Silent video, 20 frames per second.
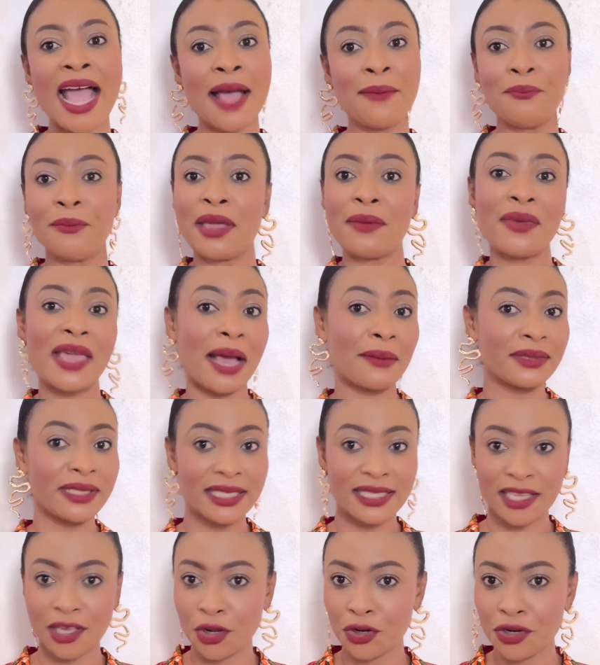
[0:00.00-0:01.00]
Maybe I'm
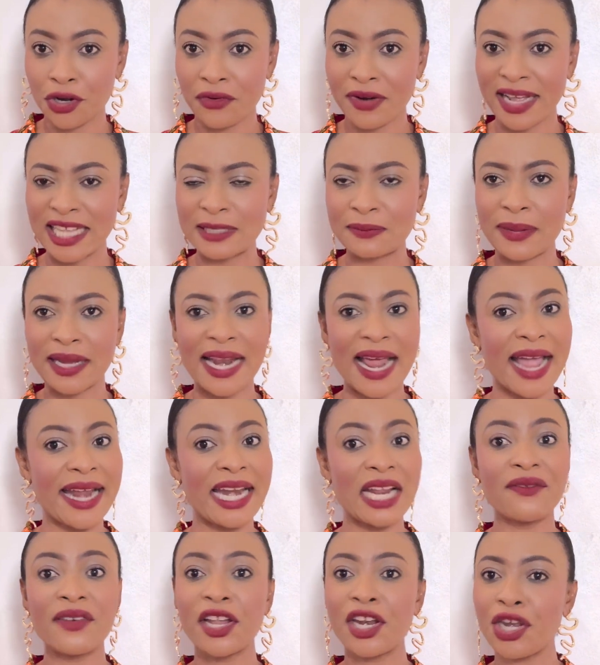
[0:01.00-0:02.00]
just ignorant, but I
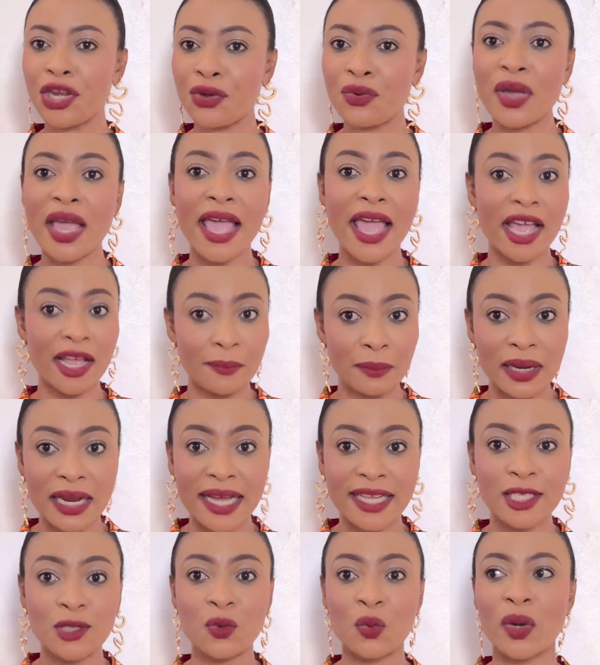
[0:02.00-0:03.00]
never knew
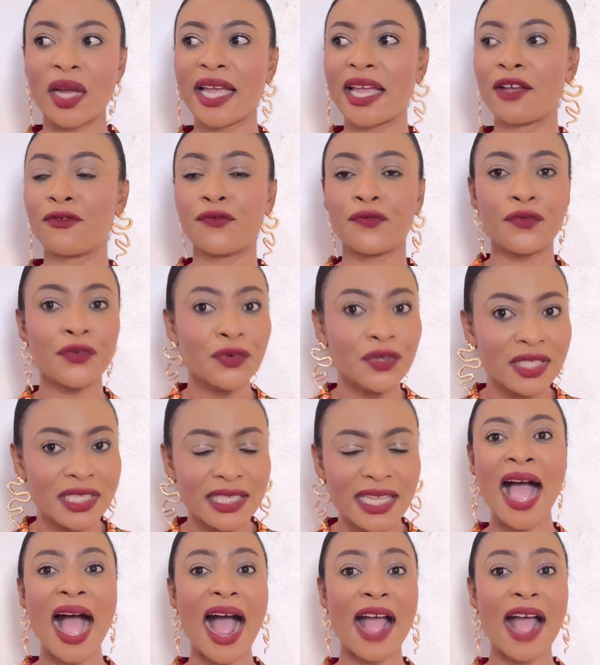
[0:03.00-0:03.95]
eggplants were fruits.